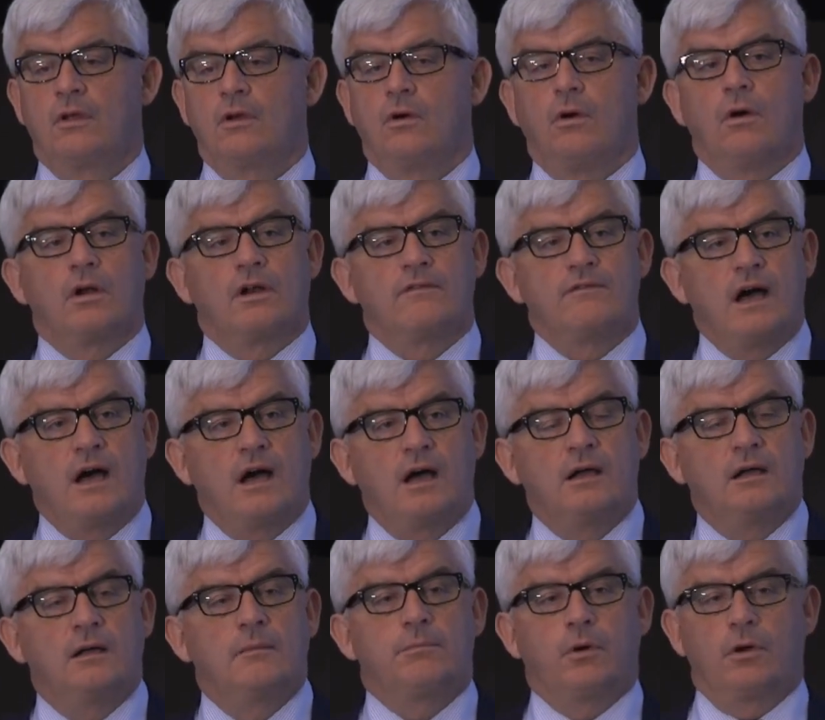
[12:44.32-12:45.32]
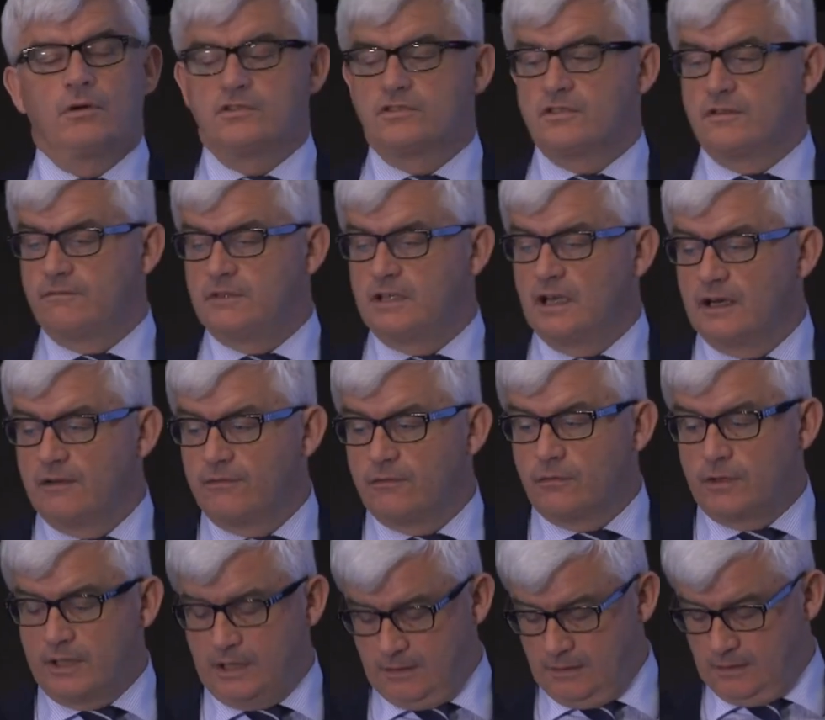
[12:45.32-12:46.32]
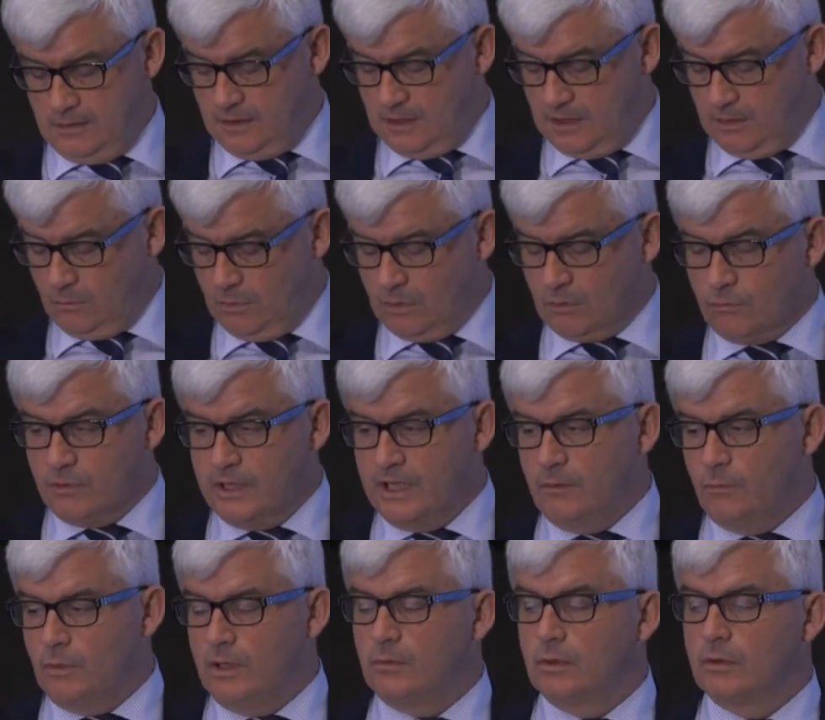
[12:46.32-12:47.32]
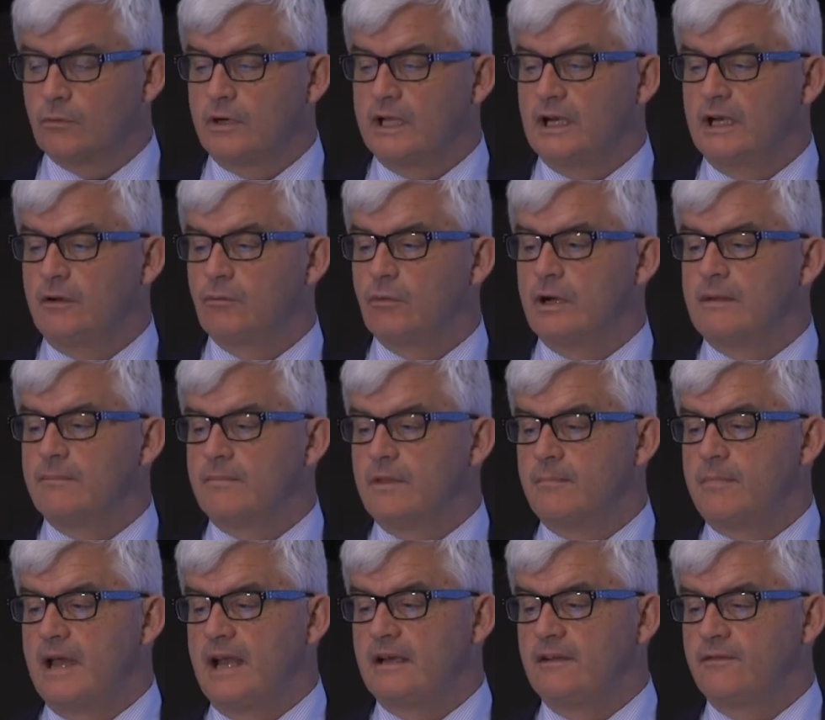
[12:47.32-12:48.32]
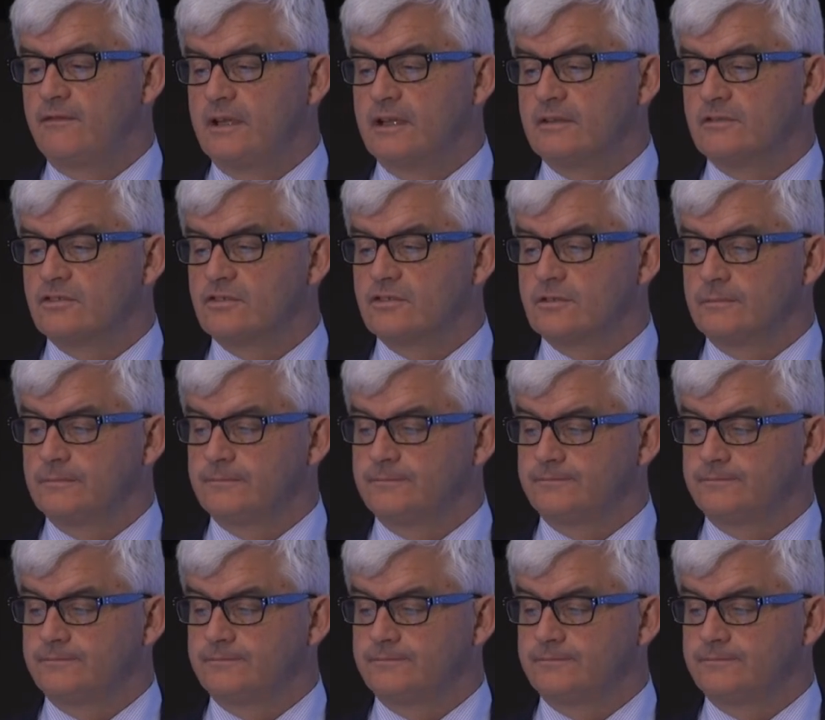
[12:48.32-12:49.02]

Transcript: all of our points of delivery, we will really reap the benefits.